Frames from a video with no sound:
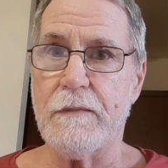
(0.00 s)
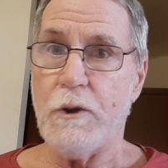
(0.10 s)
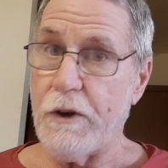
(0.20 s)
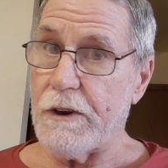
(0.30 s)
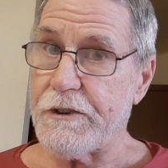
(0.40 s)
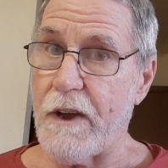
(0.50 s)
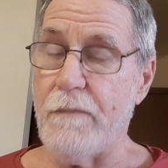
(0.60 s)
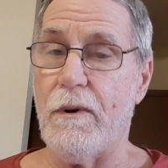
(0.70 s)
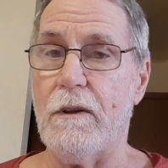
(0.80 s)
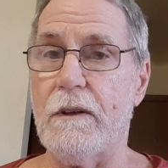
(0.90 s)
You can
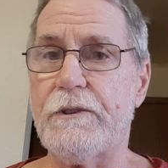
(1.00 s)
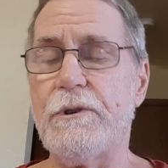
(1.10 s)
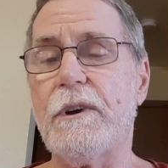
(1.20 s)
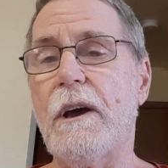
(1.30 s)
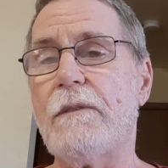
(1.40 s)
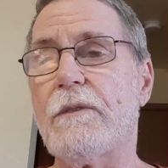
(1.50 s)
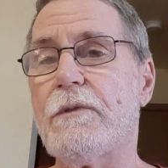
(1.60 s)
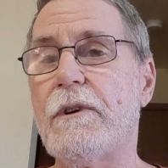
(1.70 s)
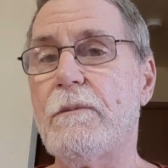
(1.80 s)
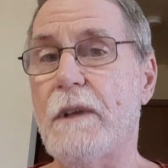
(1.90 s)
escape all this. You can have the
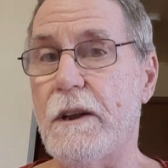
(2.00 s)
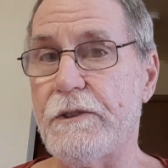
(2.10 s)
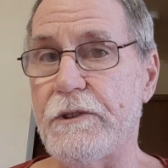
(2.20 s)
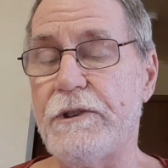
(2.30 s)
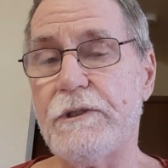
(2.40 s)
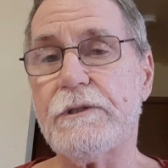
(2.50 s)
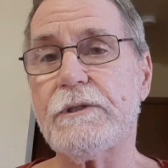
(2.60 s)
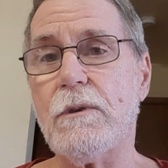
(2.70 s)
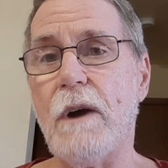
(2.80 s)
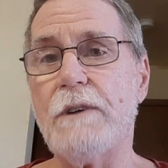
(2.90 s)
freedom that is in Jesus
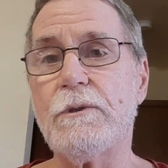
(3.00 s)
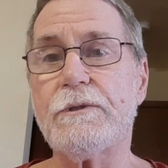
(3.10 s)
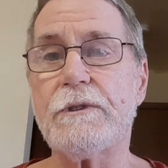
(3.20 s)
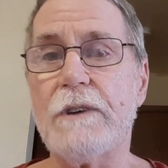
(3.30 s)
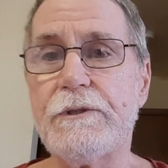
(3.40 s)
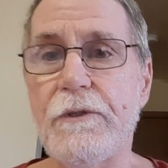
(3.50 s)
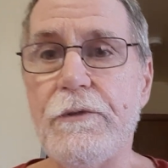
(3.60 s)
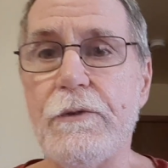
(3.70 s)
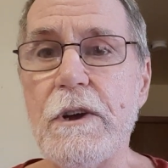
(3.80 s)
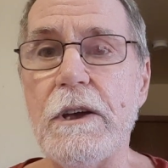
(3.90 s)
Christ, who sets you
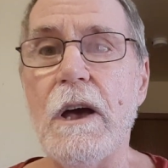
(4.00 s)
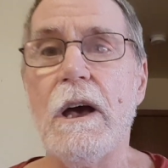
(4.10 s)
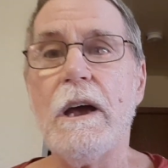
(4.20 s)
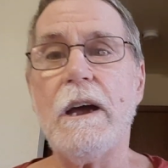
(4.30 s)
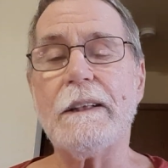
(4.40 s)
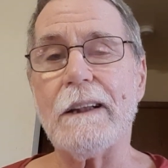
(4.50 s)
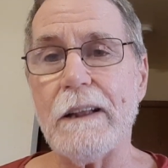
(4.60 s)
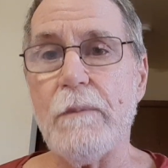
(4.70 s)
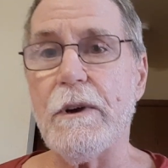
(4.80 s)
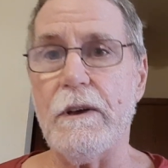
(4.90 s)
free in the
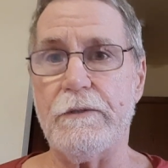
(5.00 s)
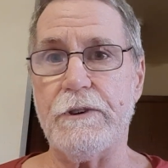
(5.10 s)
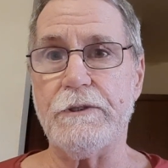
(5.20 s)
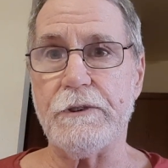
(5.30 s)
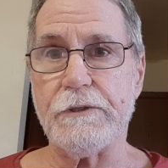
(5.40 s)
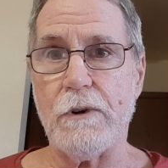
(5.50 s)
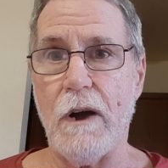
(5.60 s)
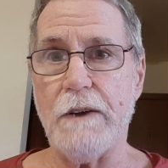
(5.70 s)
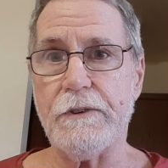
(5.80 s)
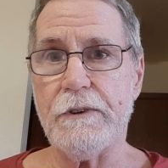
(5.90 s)
liberty of Jesus
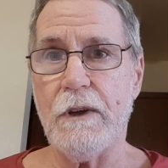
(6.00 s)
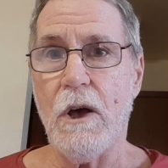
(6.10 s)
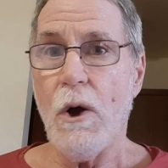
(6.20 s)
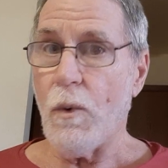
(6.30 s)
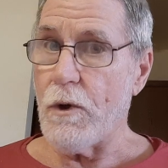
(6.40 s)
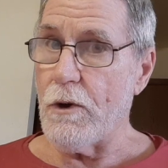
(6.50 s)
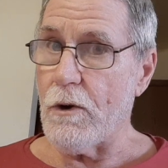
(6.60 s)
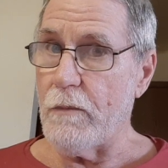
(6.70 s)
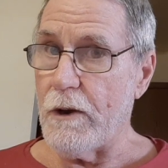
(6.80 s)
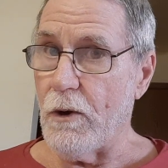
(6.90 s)
Christ where you are
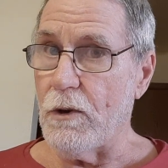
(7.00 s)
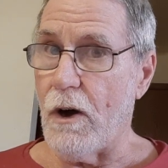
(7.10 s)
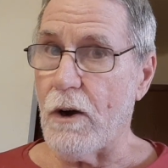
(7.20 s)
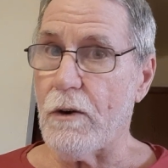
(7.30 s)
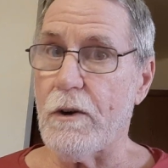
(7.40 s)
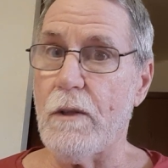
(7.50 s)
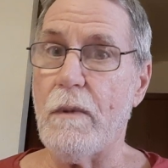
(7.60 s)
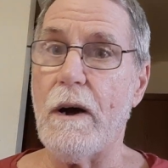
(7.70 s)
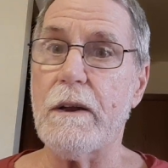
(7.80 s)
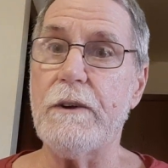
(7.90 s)
going to be no longer under the
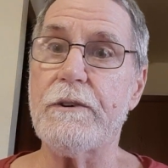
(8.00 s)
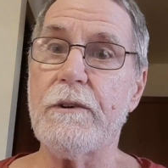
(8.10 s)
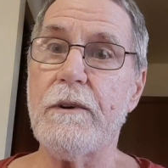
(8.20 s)
bondage,